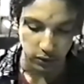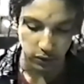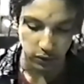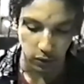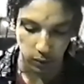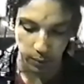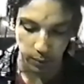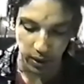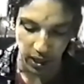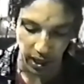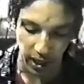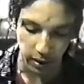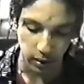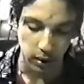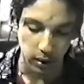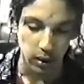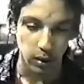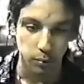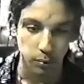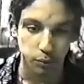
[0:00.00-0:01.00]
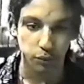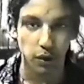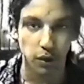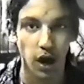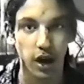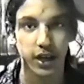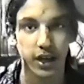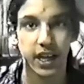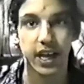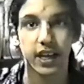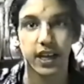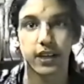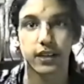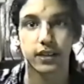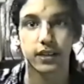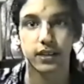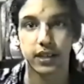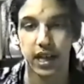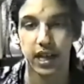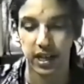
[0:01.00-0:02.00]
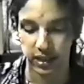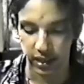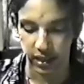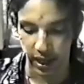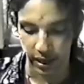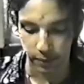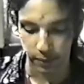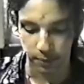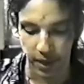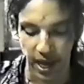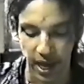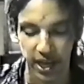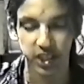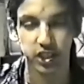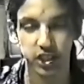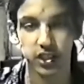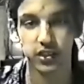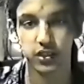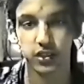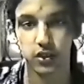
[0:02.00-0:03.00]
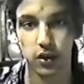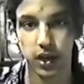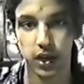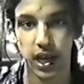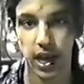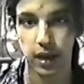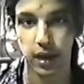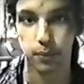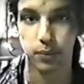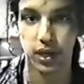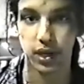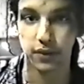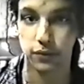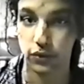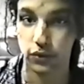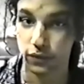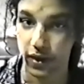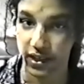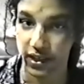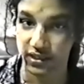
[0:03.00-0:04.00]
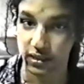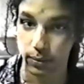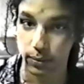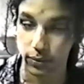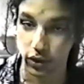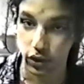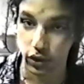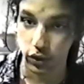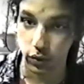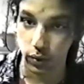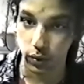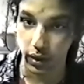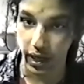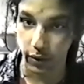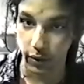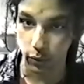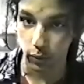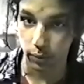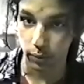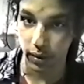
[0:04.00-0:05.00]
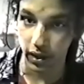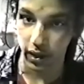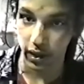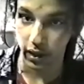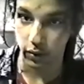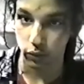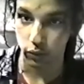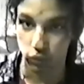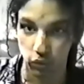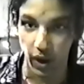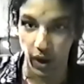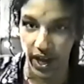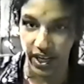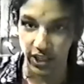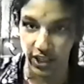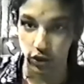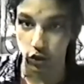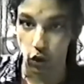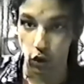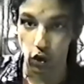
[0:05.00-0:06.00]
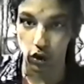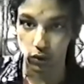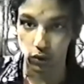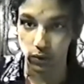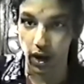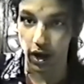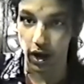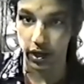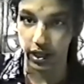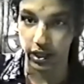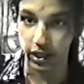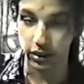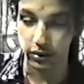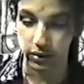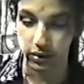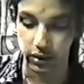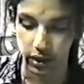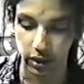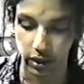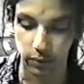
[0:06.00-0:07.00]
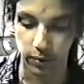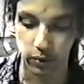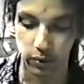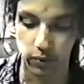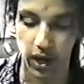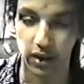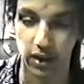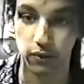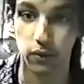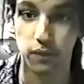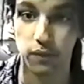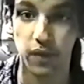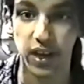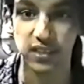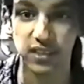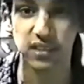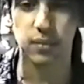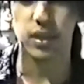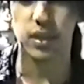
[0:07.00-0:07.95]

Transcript: so it'll be like brown and like beigeish, okay? But if you find something new, it will be reddish all around it. It'll be red. If you find